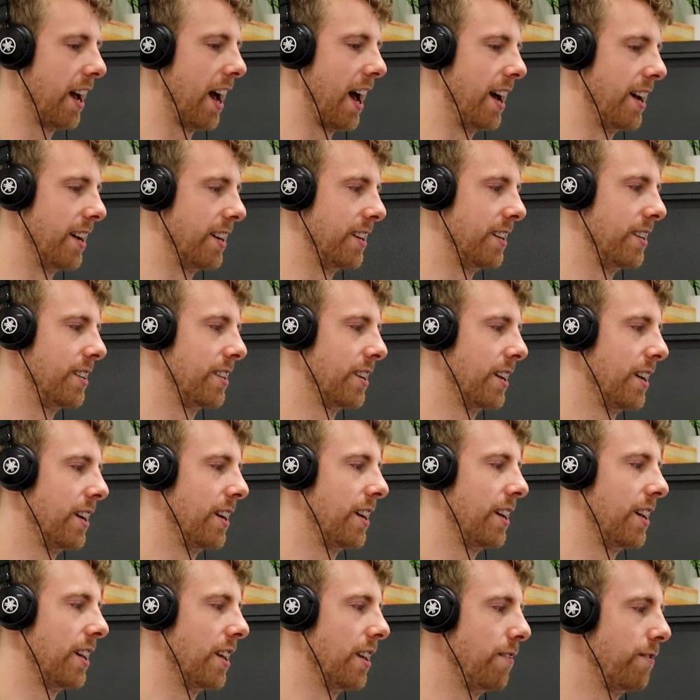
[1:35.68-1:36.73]
And
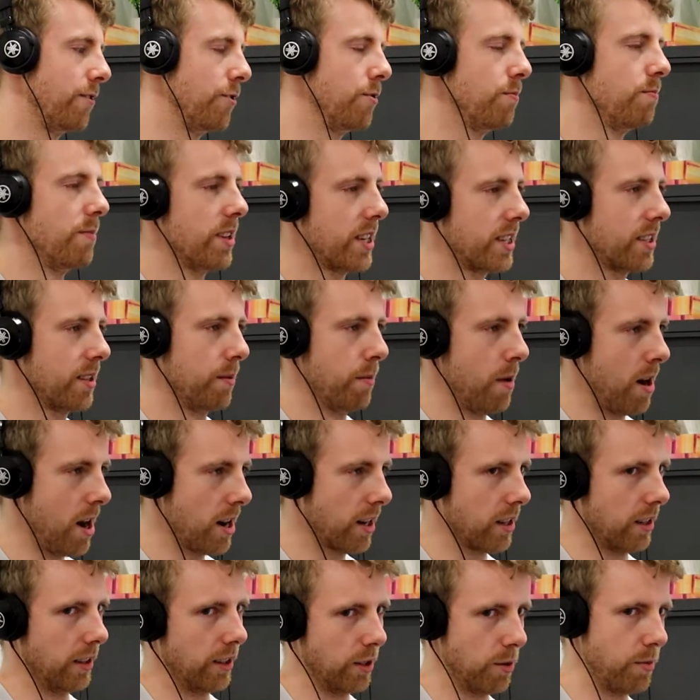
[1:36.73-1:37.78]
if you miss the
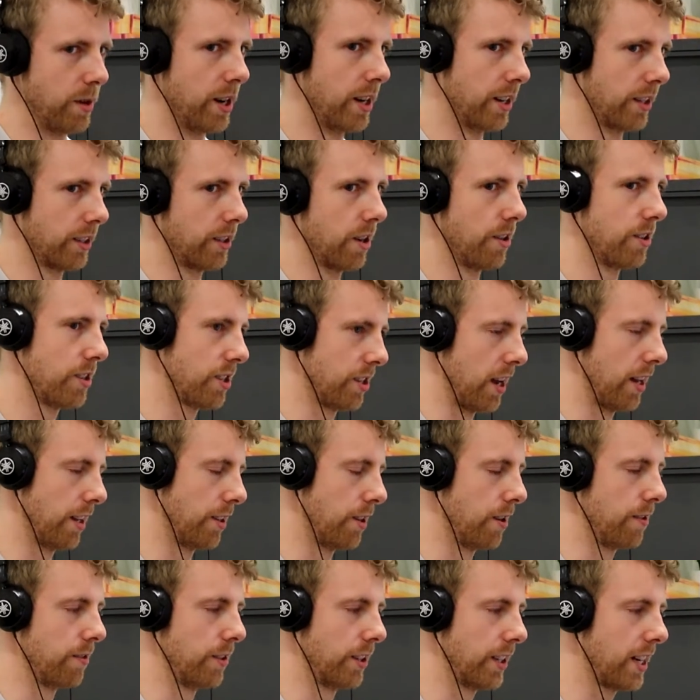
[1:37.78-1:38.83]
mark a little bit and go
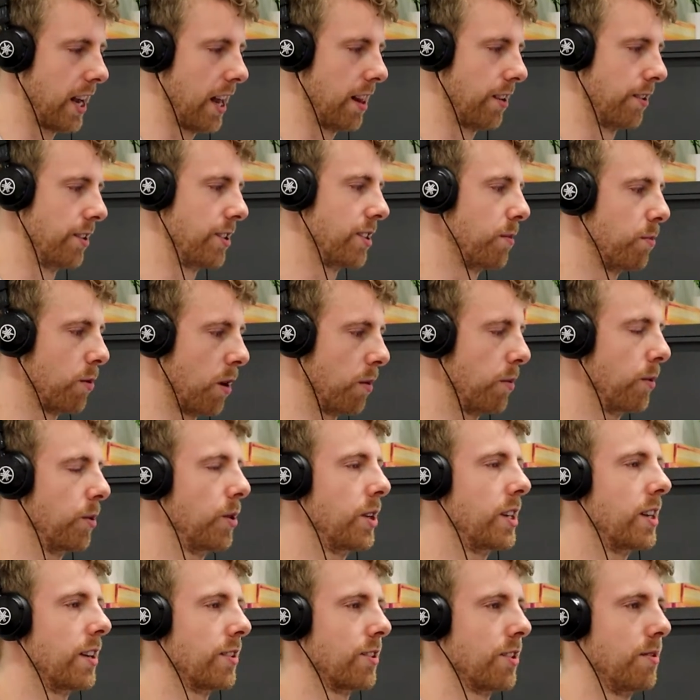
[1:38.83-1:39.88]
slightly over in calories, it
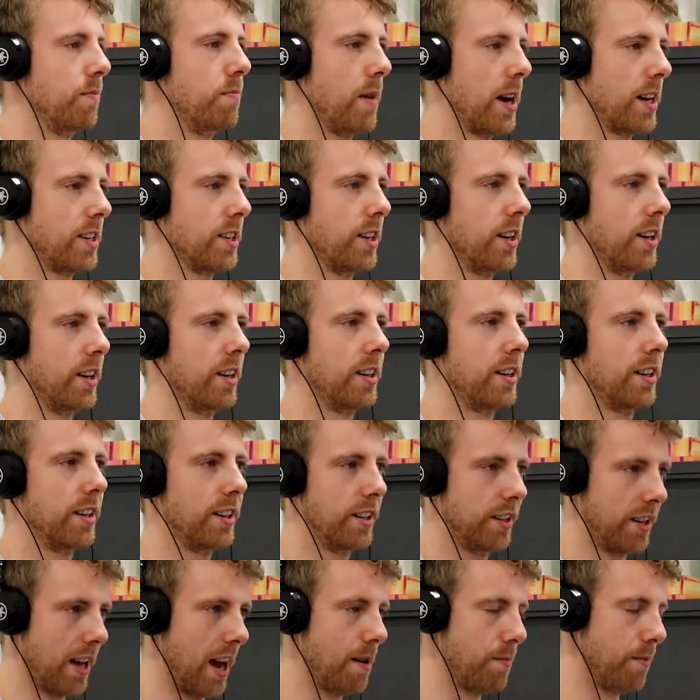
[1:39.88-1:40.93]
probably doesn't matter
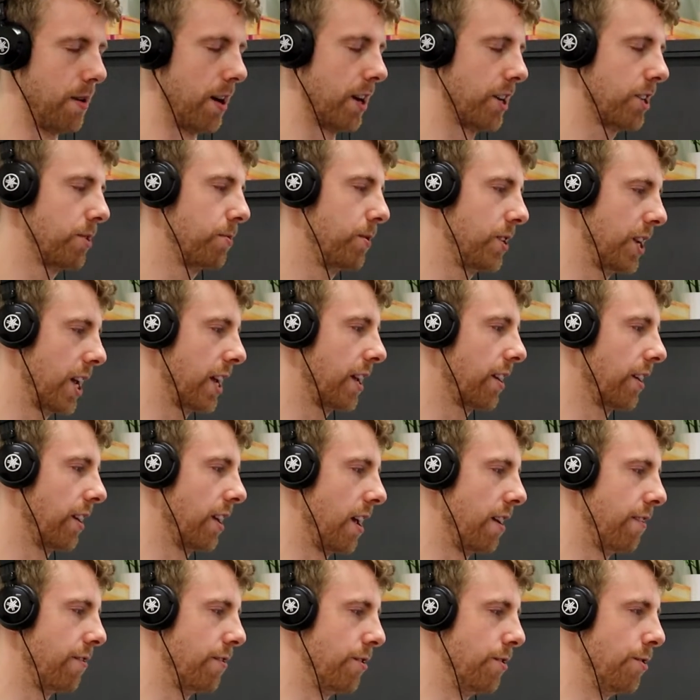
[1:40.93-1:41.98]
that much,
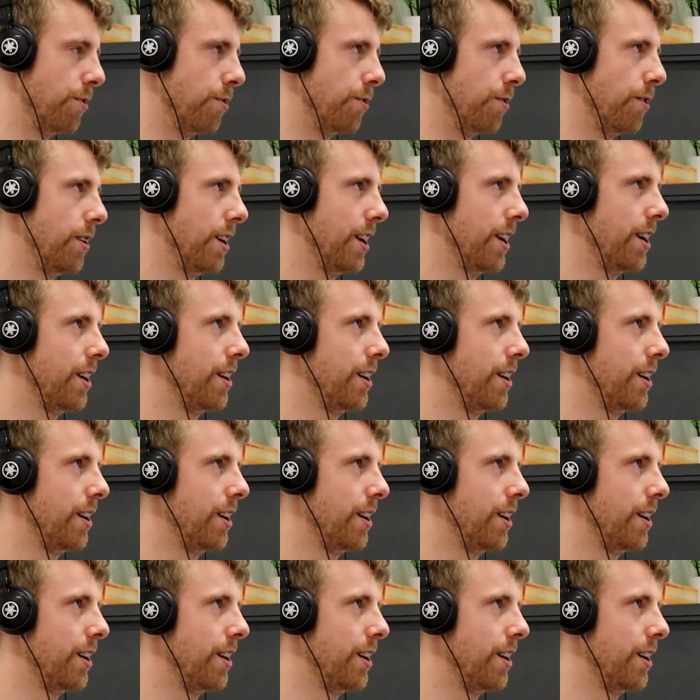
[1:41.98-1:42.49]
particularly if you